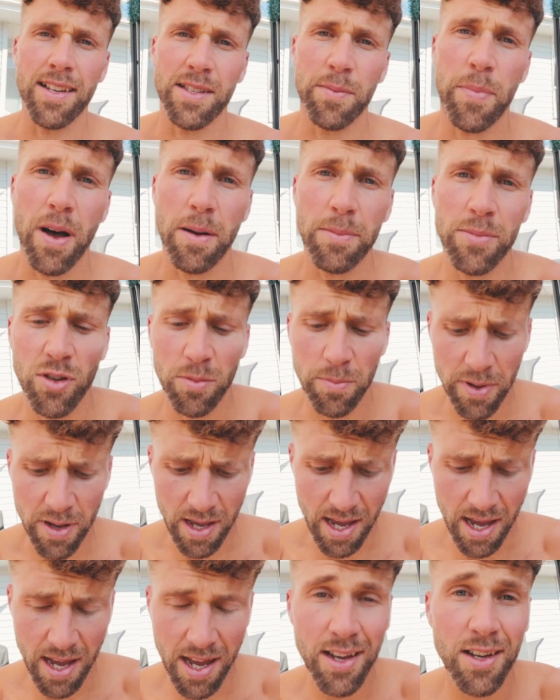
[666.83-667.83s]
the pump should
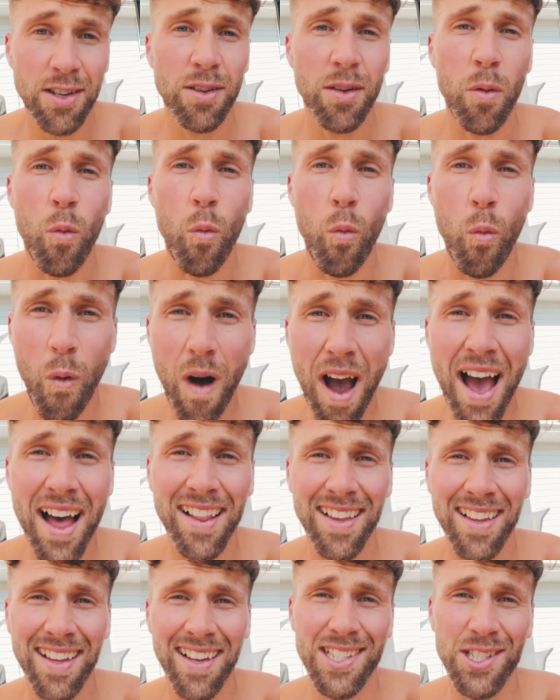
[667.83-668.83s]
be
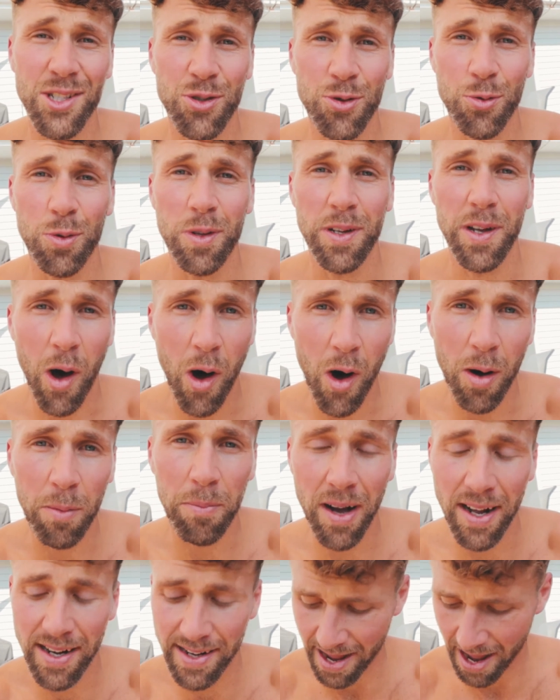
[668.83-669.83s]
well and truly on
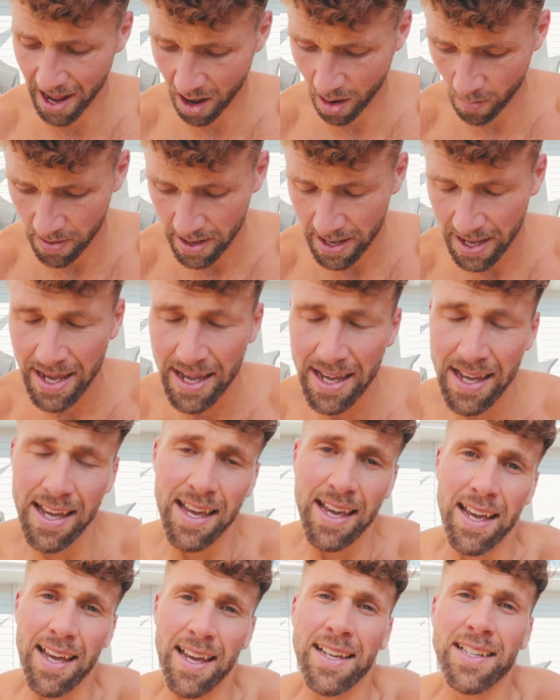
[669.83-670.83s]
by now.
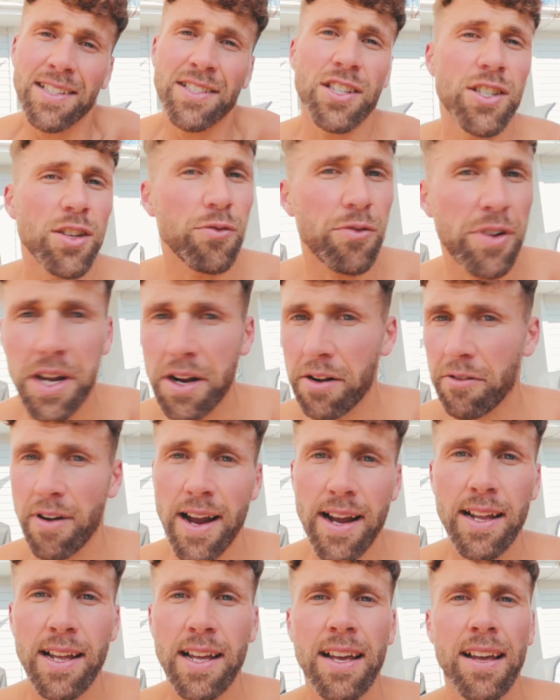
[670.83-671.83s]
Just to
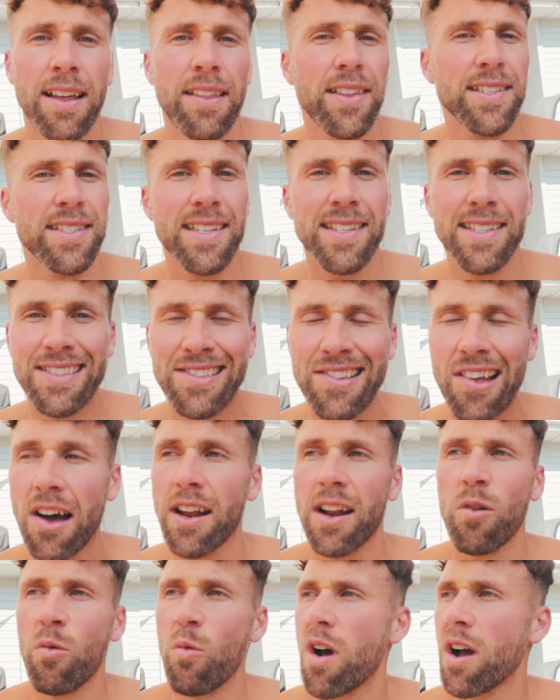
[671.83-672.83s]
reiterate, this is
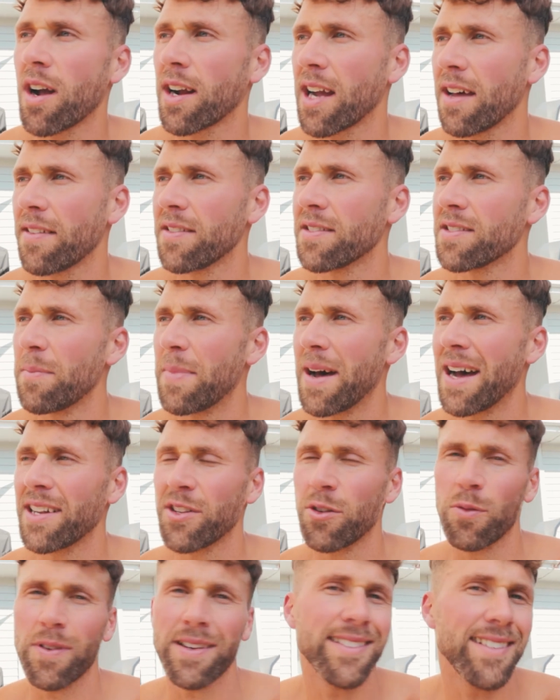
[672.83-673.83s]
not a workout that's about
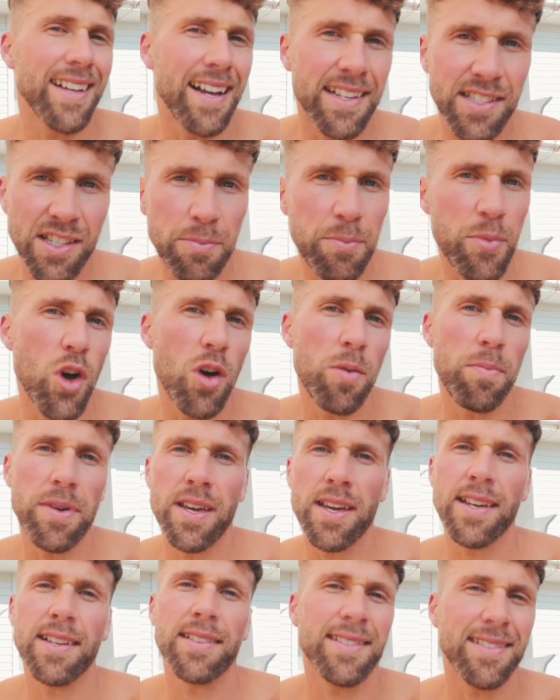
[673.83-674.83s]
doing tons of
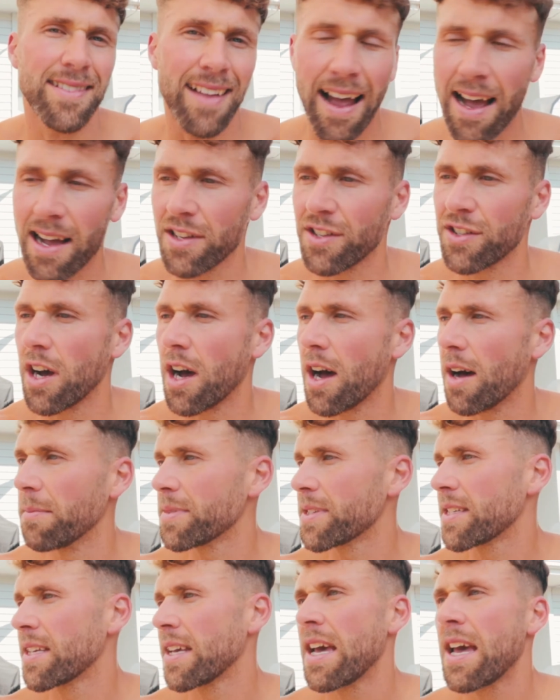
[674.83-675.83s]
burpees, star
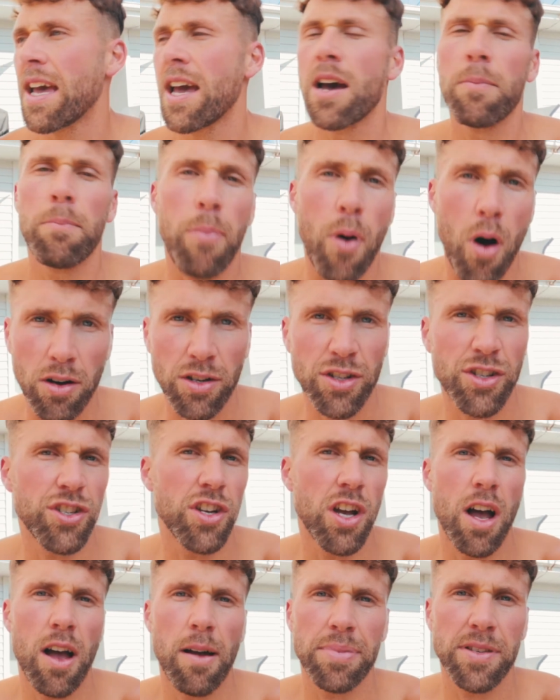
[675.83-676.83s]
jumps, box
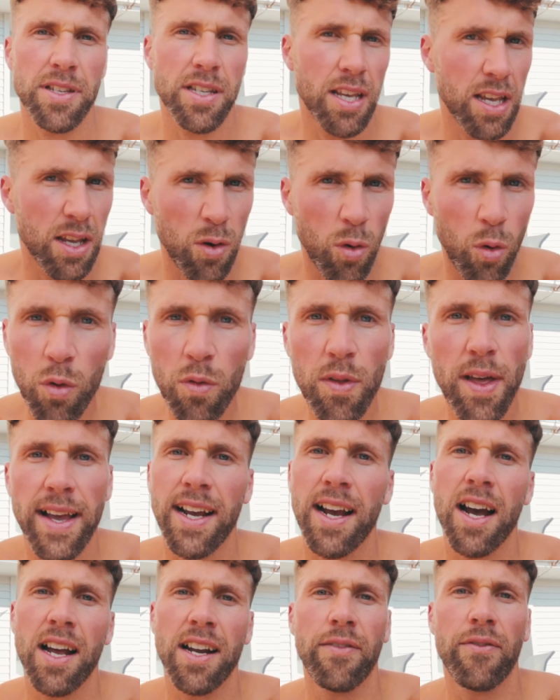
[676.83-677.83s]
jumps, all that
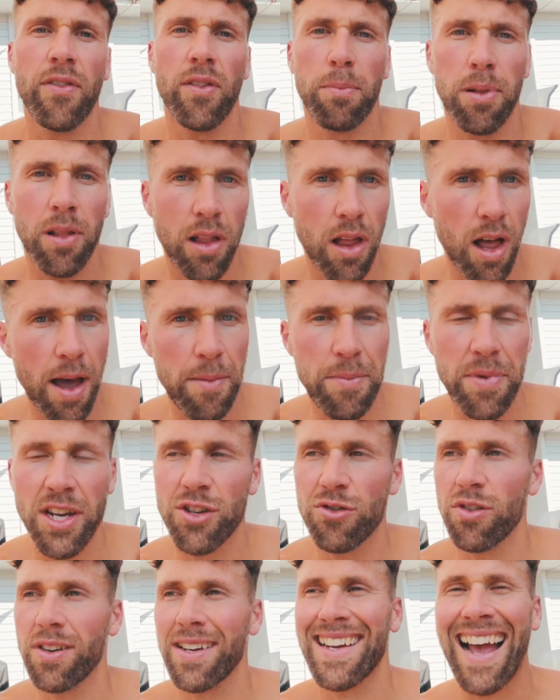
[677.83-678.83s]
kind of
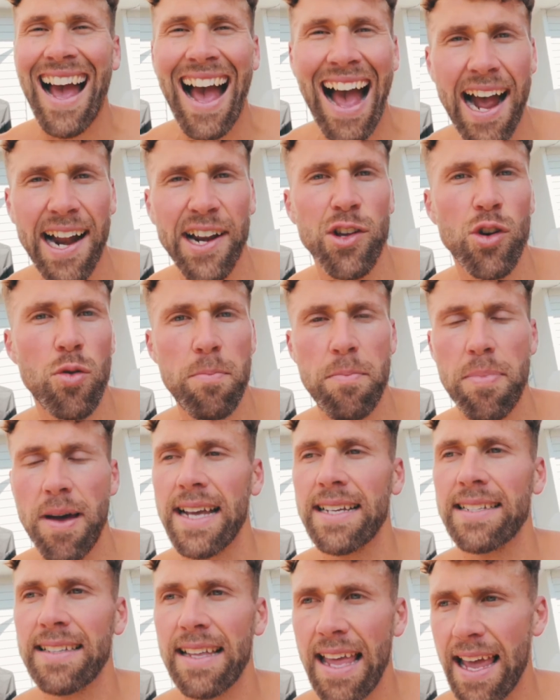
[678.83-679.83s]
plyometric cardio
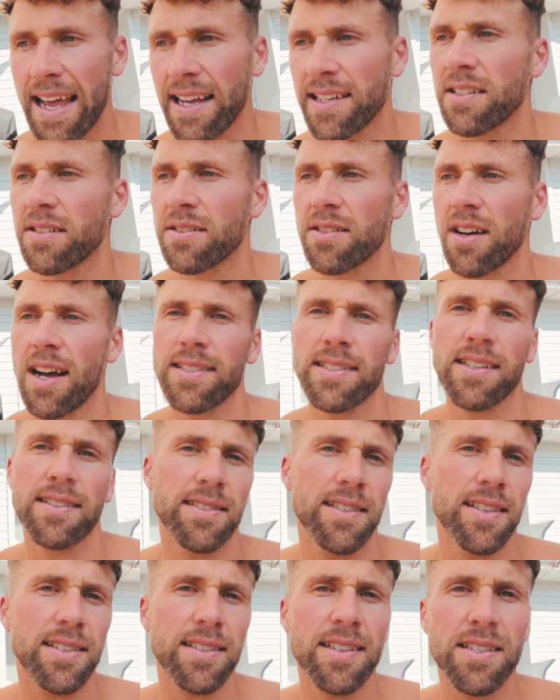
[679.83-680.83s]
based exercises.
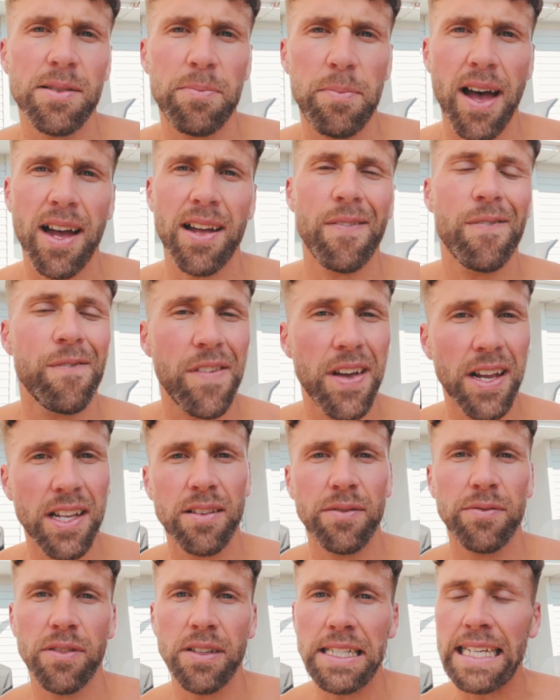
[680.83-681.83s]
This is about
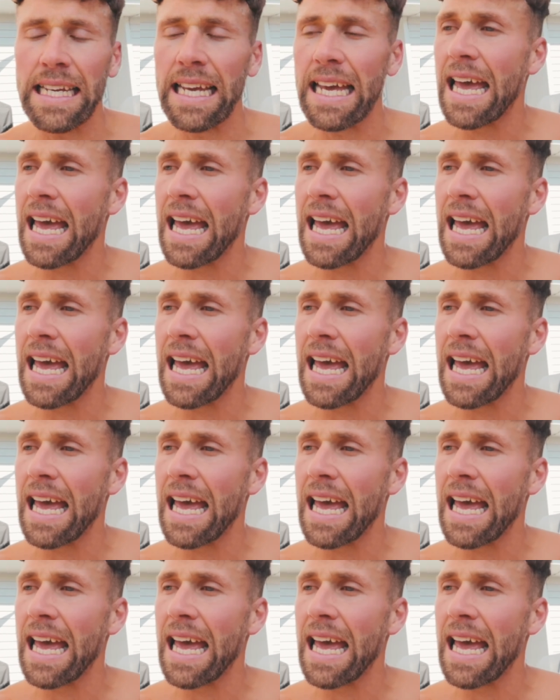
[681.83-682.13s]
effectively